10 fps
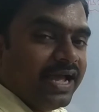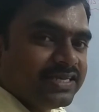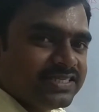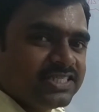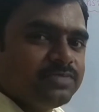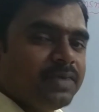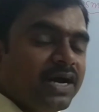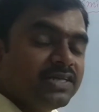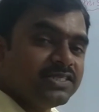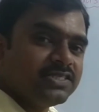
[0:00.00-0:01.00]
axis
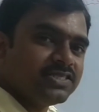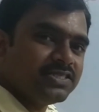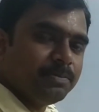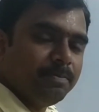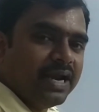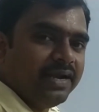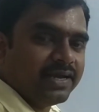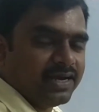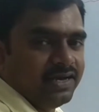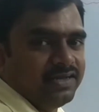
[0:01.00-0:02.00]
passing through the
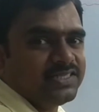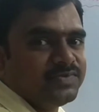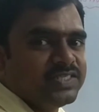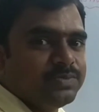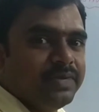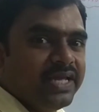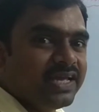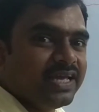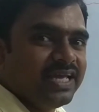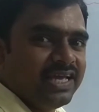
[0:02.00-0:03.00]
blunt corners which
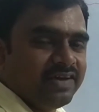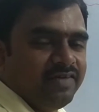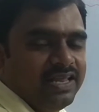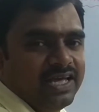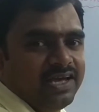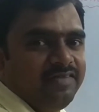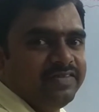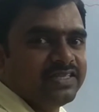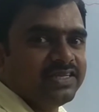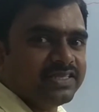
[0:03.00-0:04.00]
make equal angle
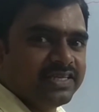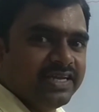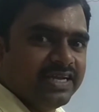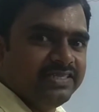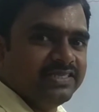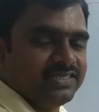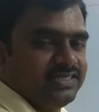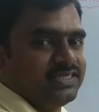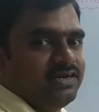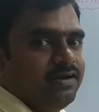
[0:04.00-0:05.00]
with the three edges
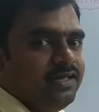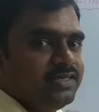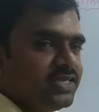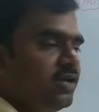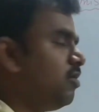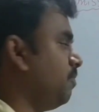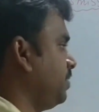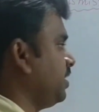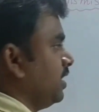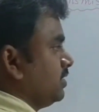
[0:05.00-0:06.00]
is called as the
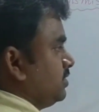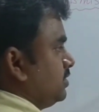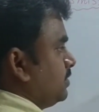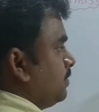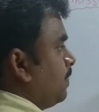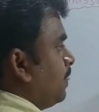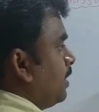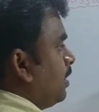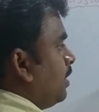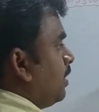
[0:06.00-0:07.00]
optic axis.
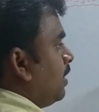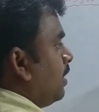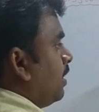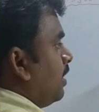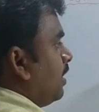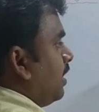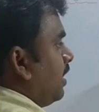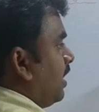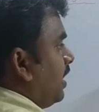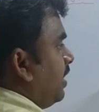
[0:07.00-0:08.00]

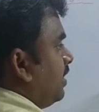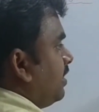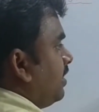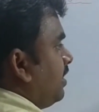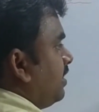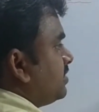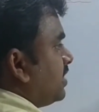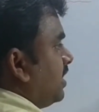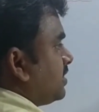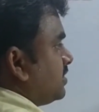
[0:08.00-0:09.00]
And it
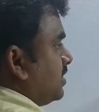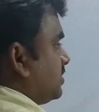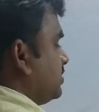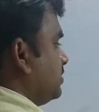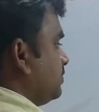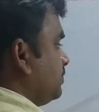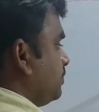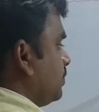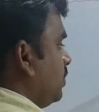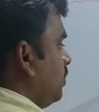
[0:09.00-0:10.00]
is x-axis.
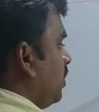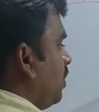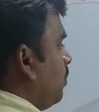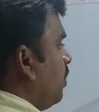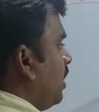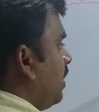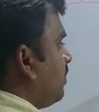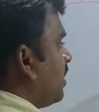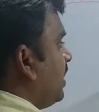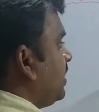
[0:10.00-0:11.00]
Now
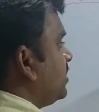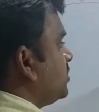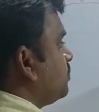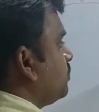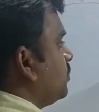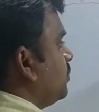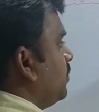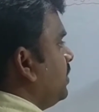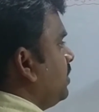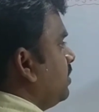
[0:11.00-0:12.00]
our light is
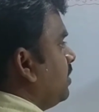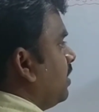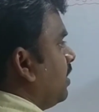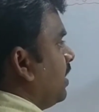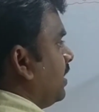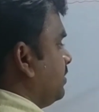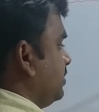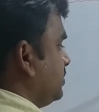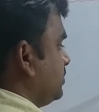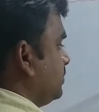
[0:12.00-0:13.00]
going like
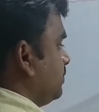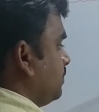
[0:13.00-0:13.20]
this.